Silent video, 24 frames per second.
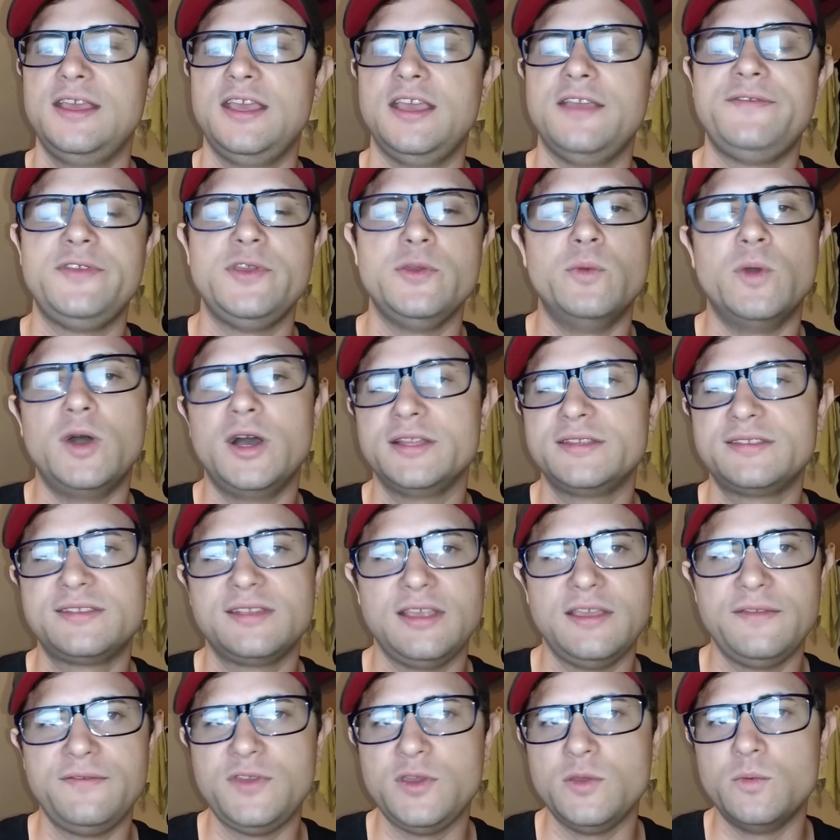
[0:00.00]
If you want,
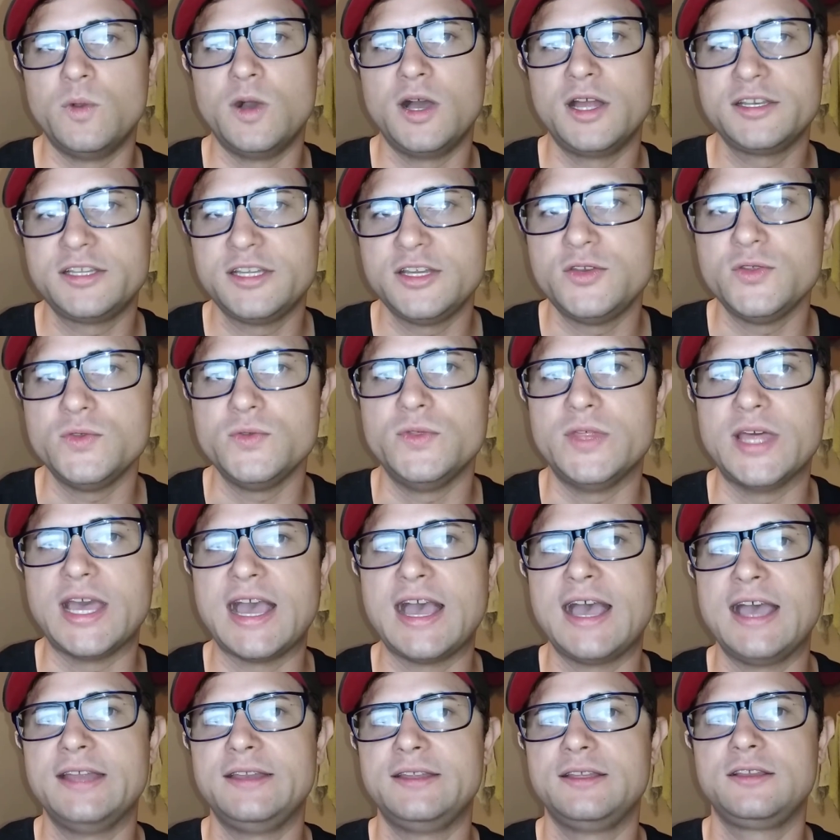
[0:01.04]
if you want to do
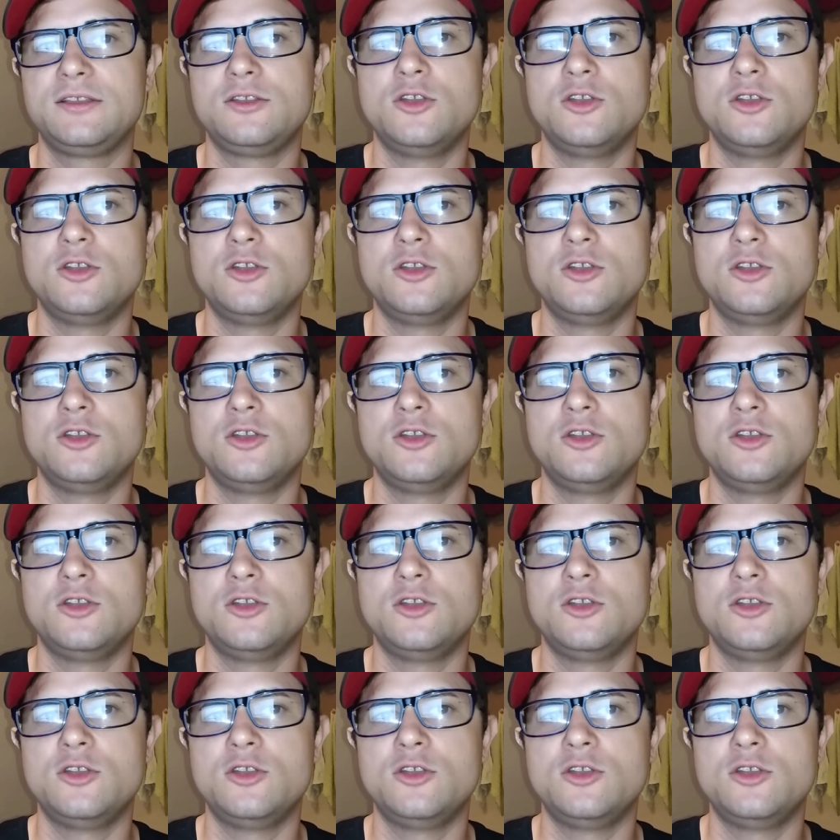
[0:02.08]
that,